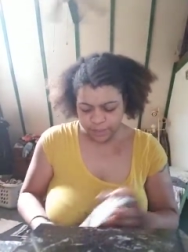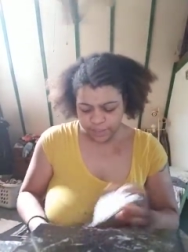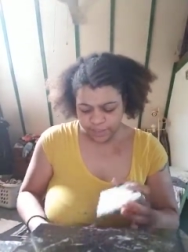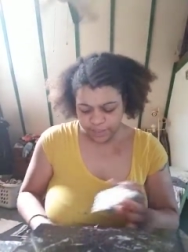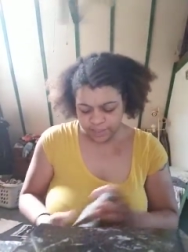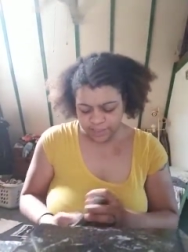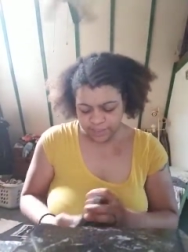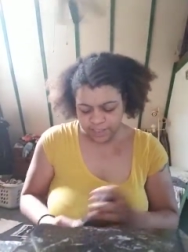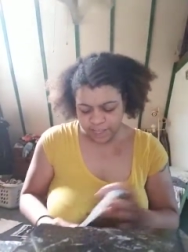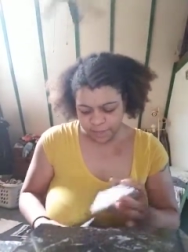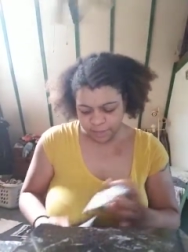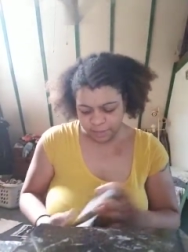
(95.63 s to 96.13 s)

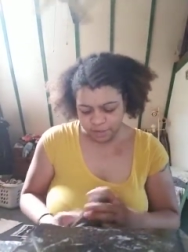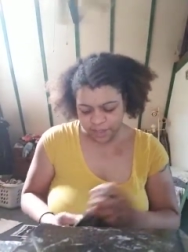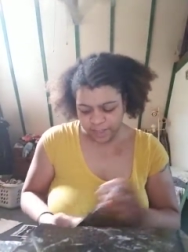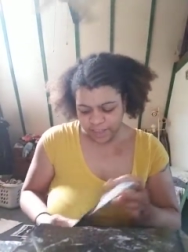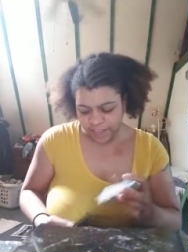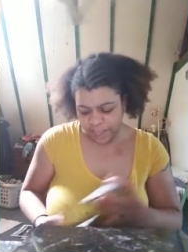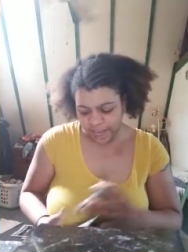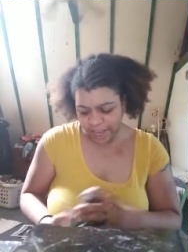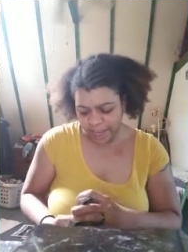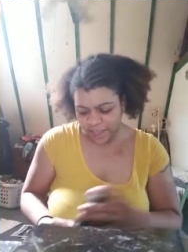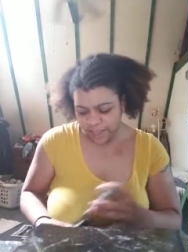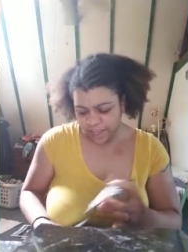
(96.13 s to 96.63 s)
accepting
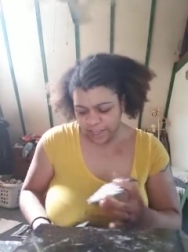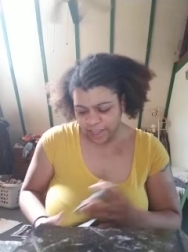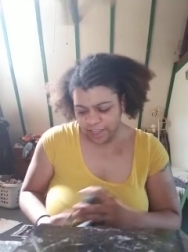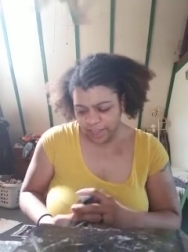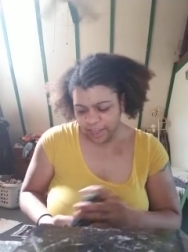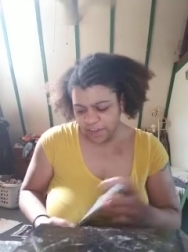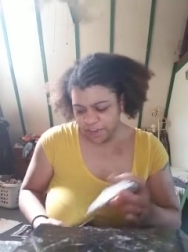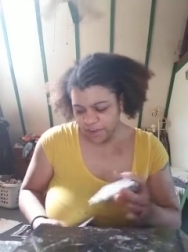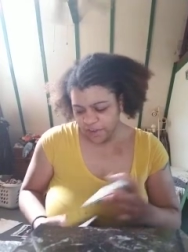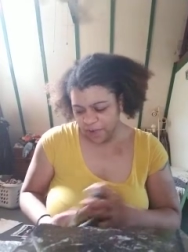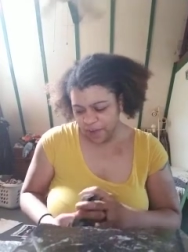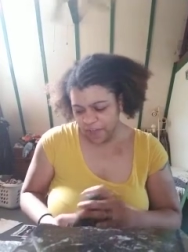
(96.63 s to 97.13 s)
that
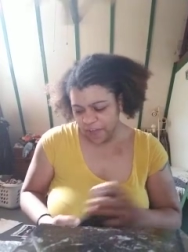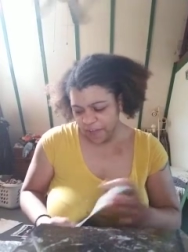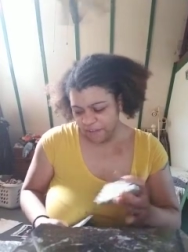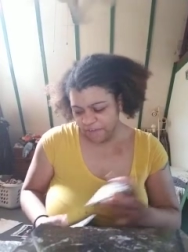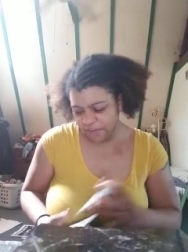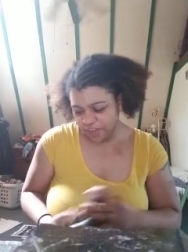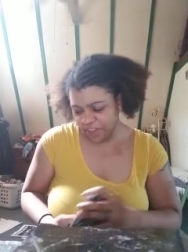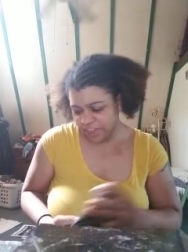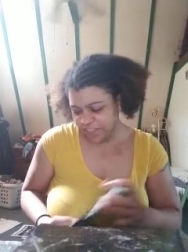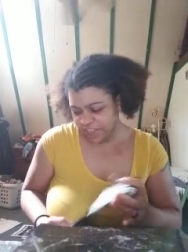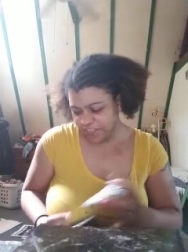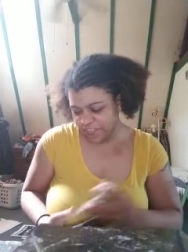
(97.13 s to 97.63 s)
you don't have
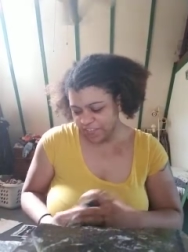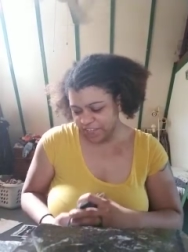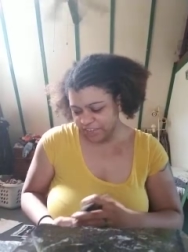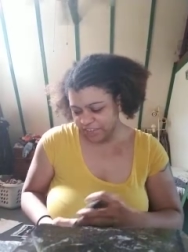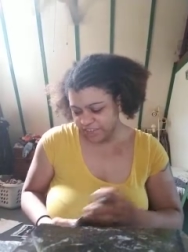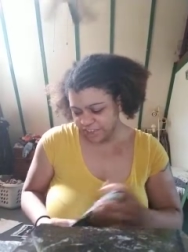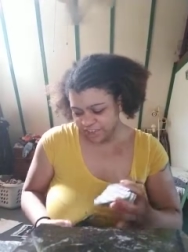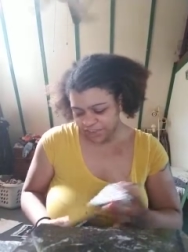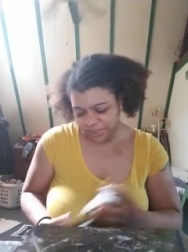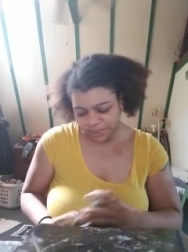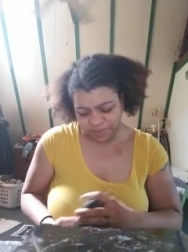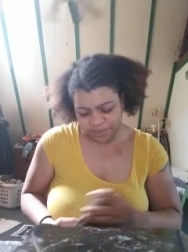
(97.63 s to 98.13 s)
to like each
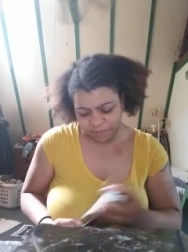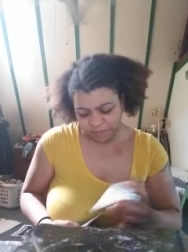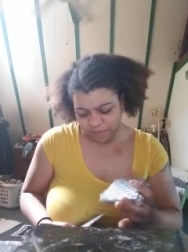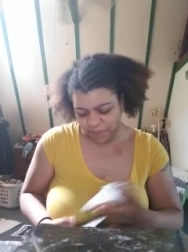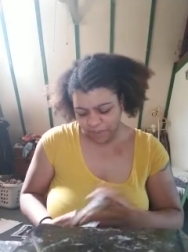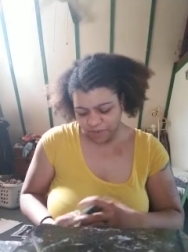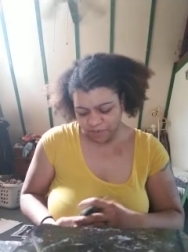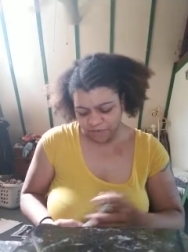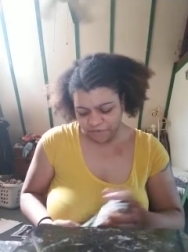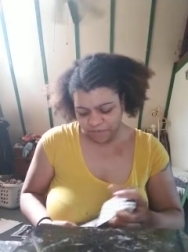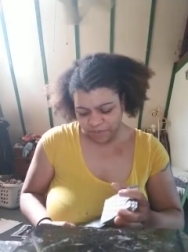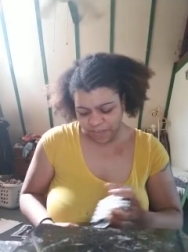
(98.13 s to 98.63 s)
other to be
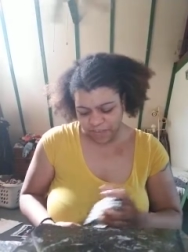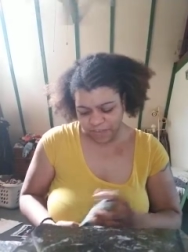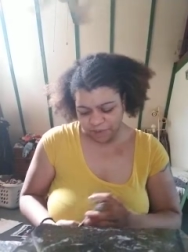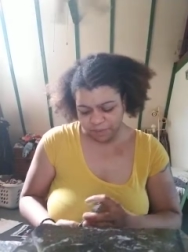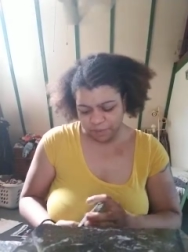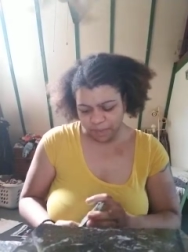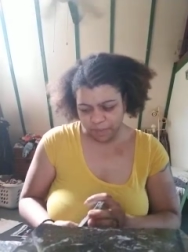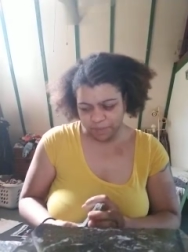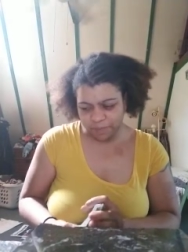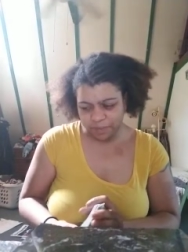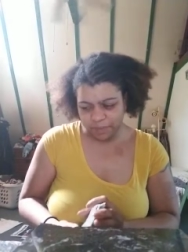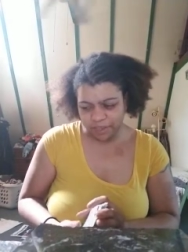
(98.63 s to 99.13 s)
a
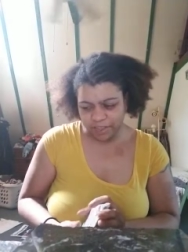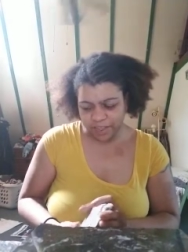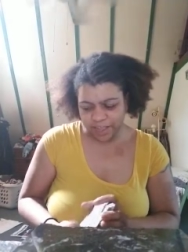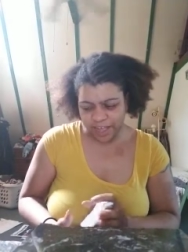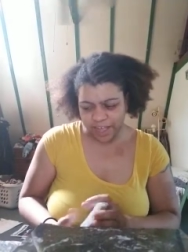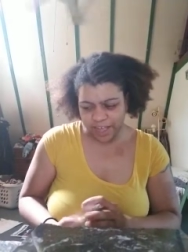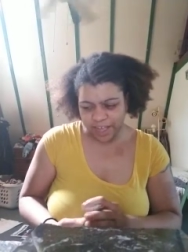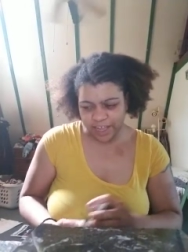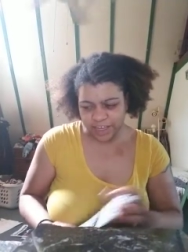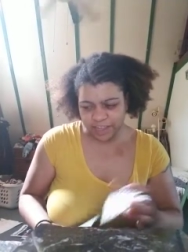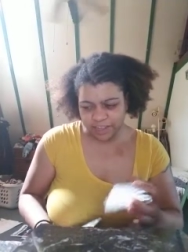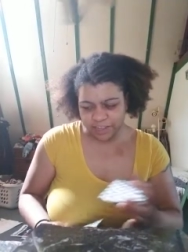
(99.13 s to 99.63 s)
family, but
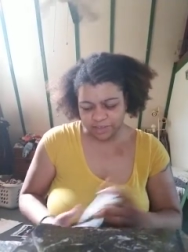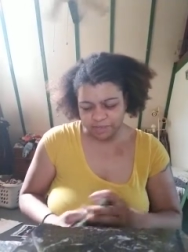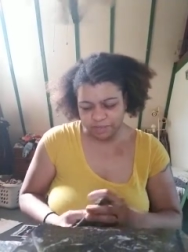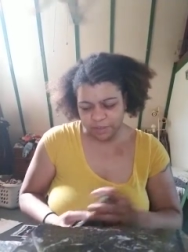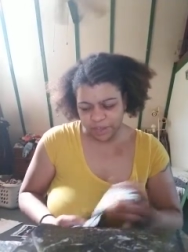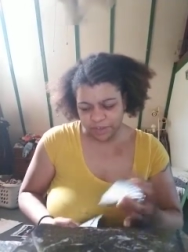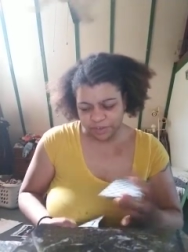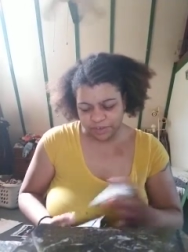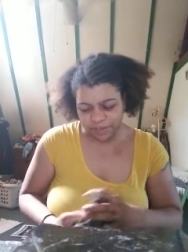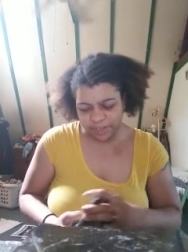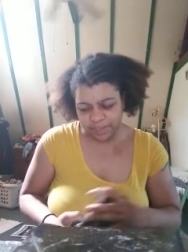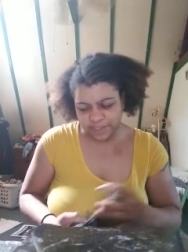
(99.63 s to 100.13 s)
God,
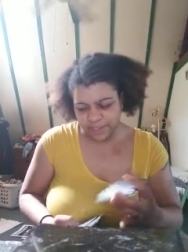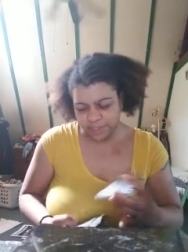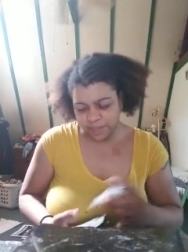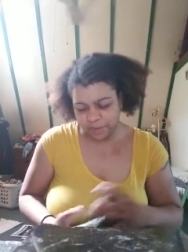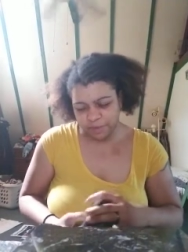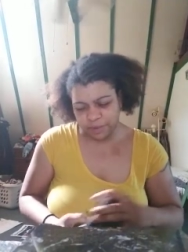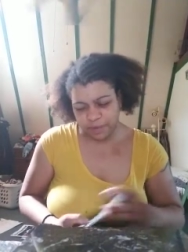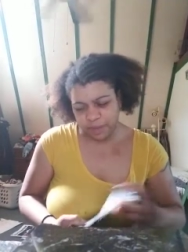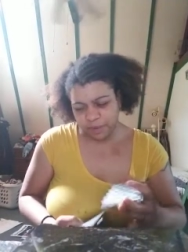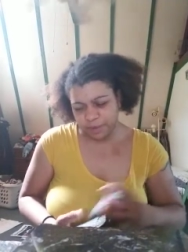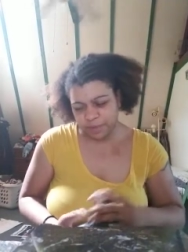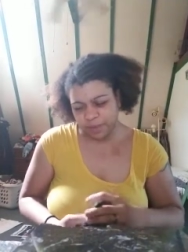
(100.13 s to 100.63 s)
smothering
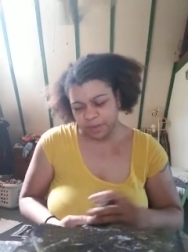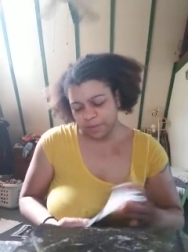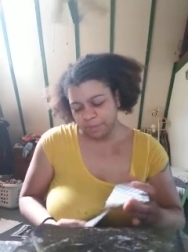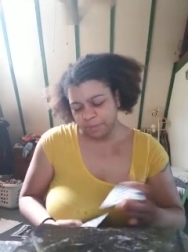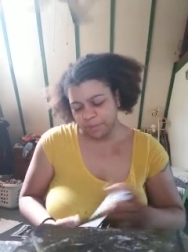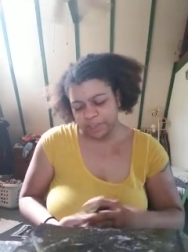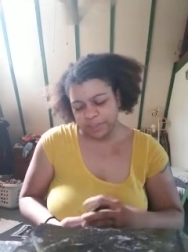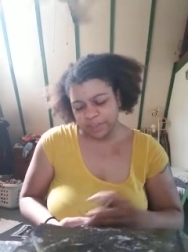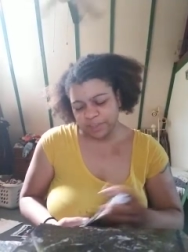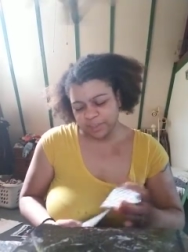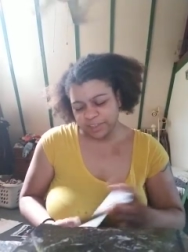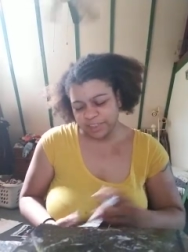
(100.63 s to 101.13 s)
somebody with your
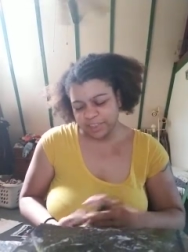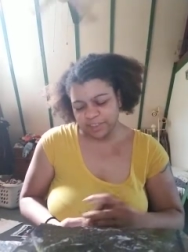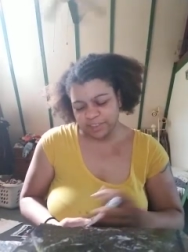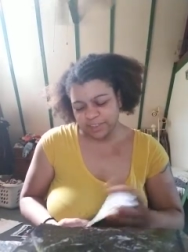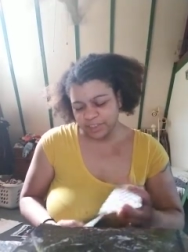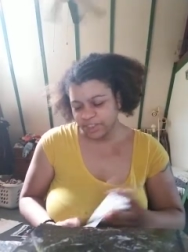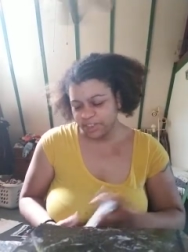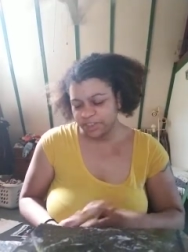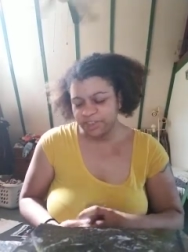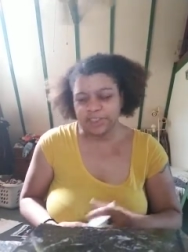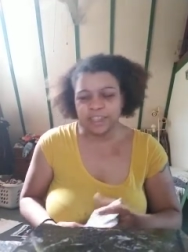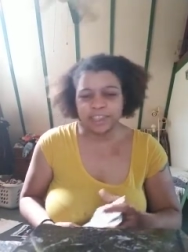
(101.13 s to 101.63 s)
pillow
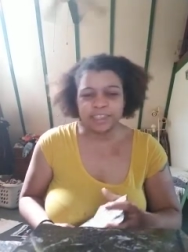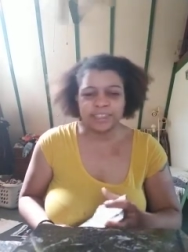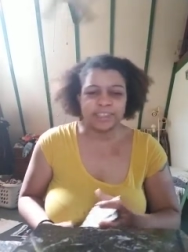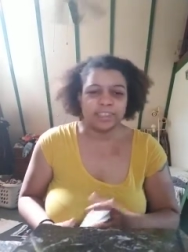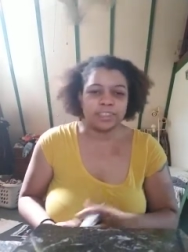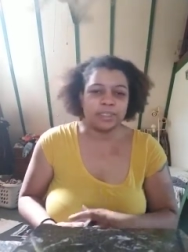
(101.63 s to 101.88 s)
sounds so nice.